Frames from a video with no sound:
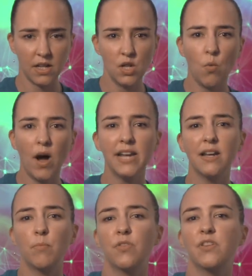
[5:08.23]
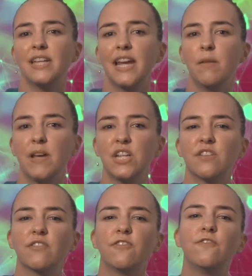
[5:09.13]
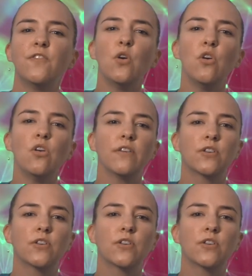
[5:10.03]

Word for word: you wind up with a database full